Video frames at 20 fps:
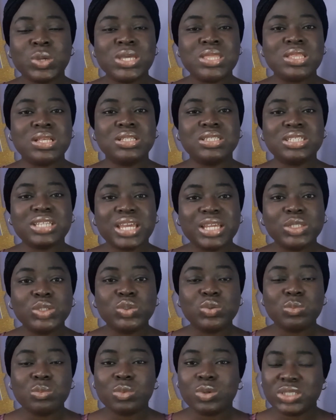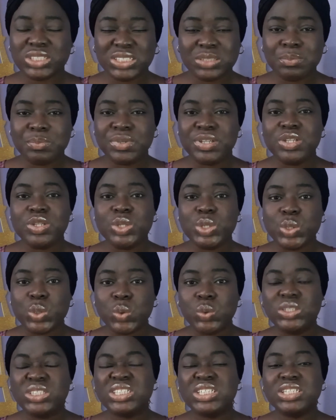the title must be
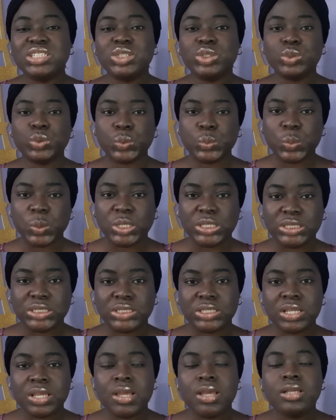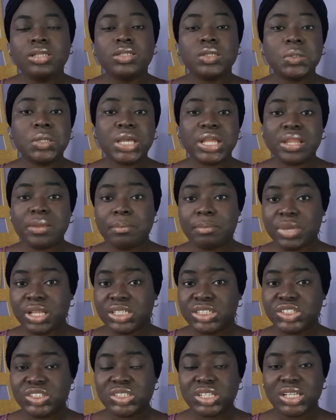notice to quit. So you can
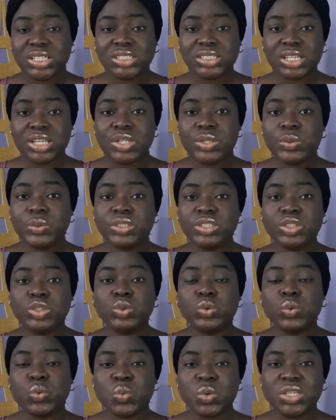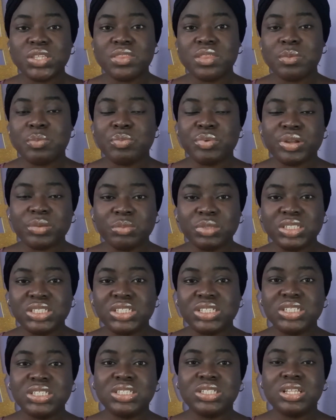embellish it and say notice to quit the
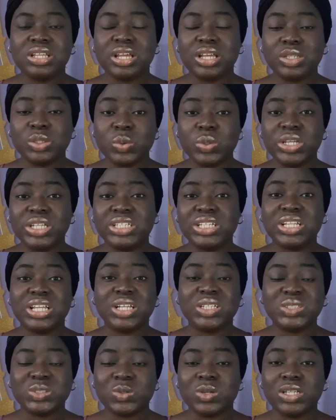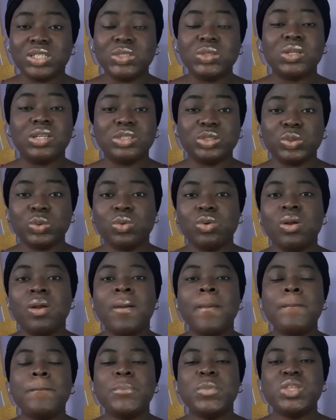premises located as so and so and so,
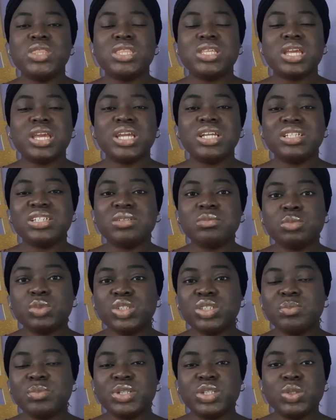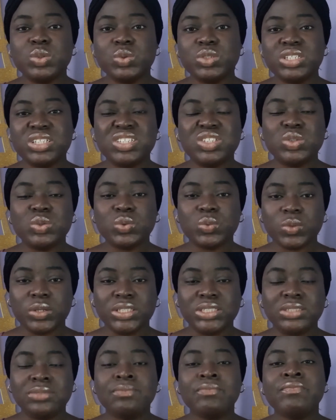but the heading must be notice to
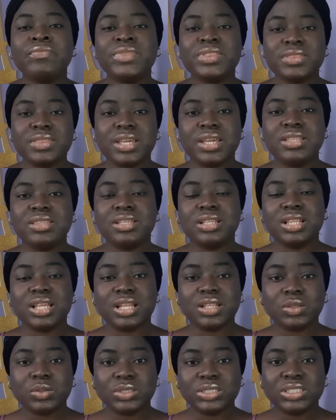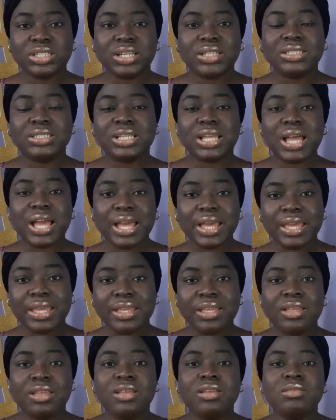quit. Then the landlord starts, I,
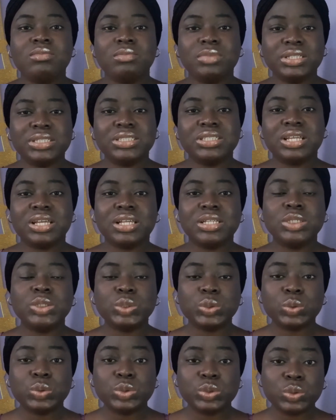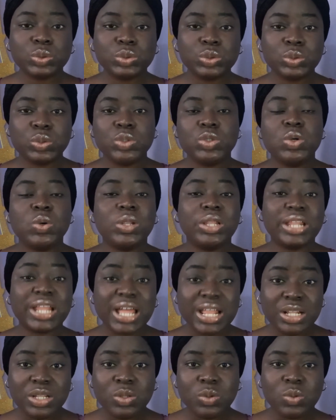Mr. So, your
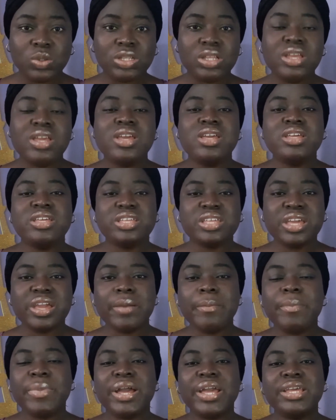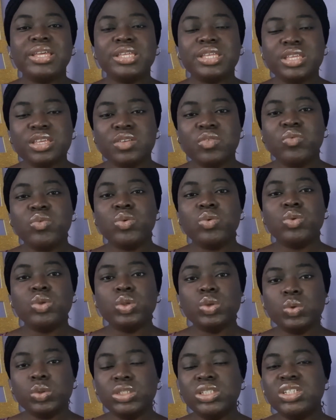landlord, hereby give you
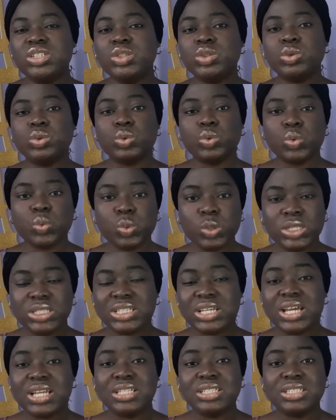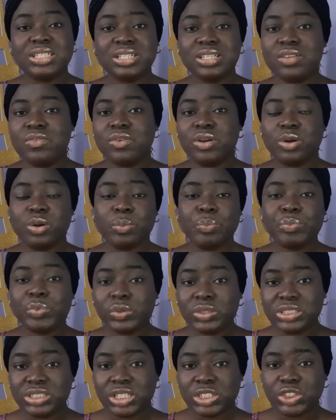notice to quit and deliver up
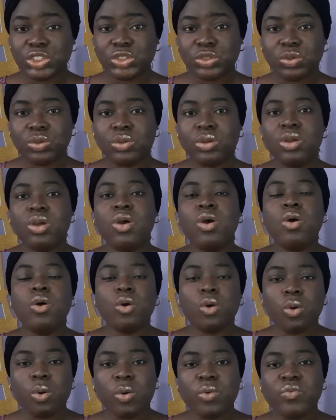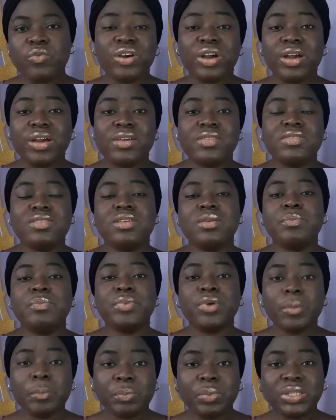possession of the
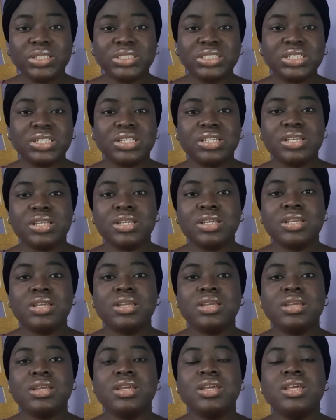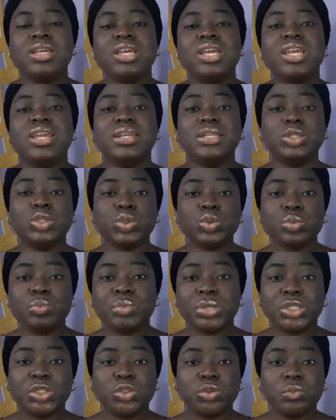property, a
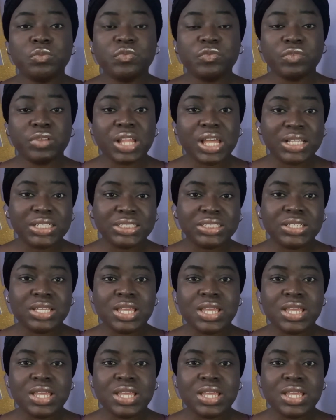2-bedroom flat